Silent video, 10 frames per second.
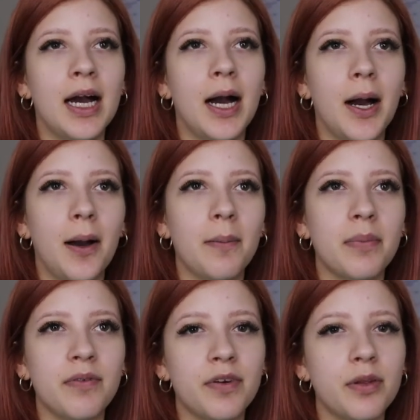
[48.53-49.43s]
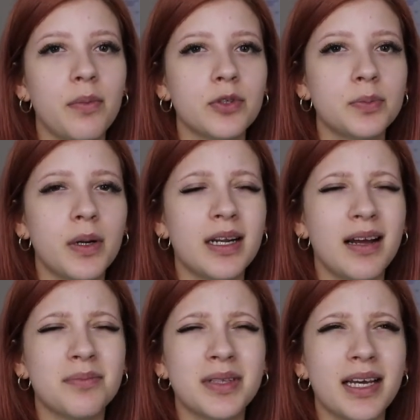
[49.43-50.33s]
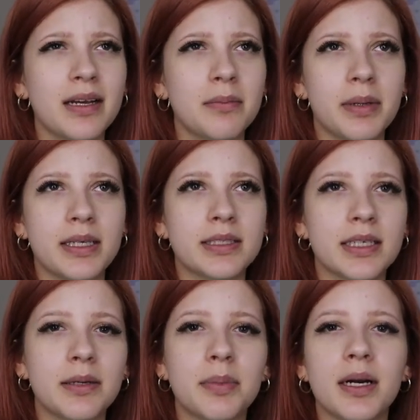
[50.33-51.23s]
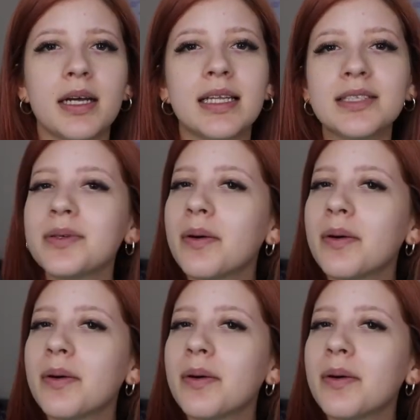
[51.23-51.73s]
um but for the most part I'm like basic but that's